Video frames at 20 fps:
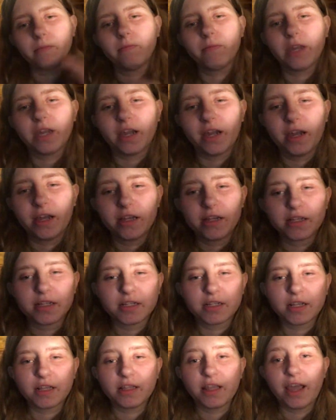
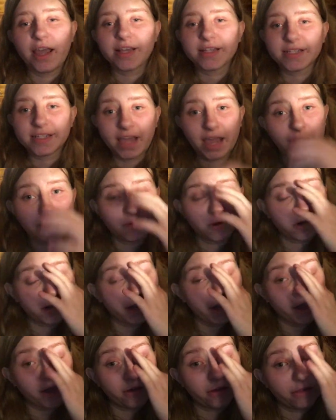because they escaped
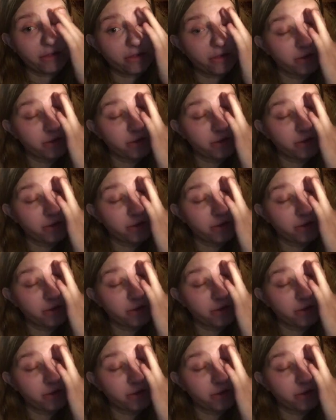death,